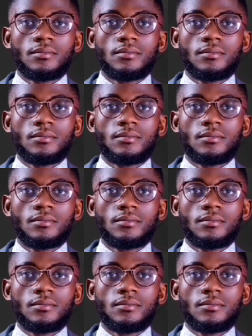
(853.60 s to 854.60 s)

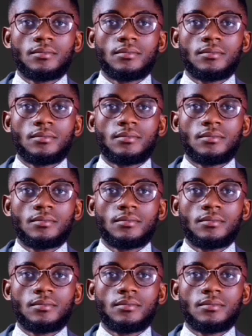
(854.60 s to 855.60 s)

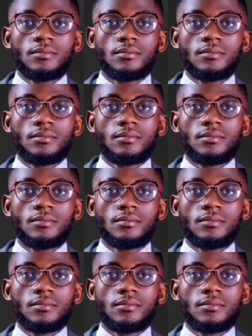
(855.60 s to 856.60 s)

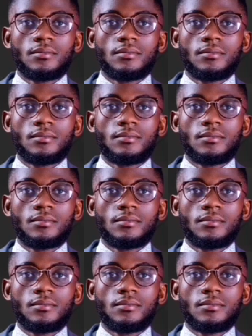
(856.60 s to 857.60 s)

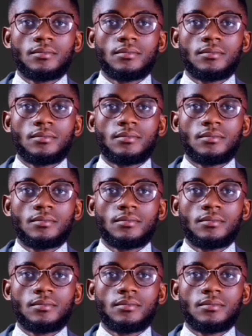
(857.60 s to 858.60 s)

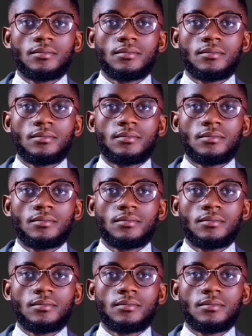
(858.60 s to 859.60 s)

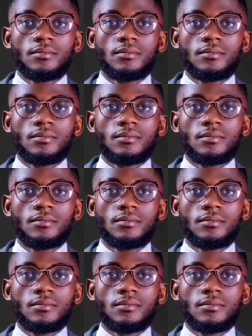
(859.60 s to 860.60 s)

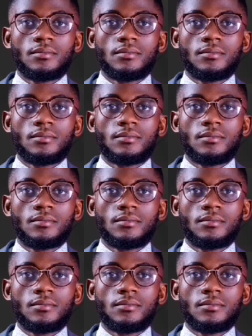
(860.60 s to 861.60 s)
[no speech]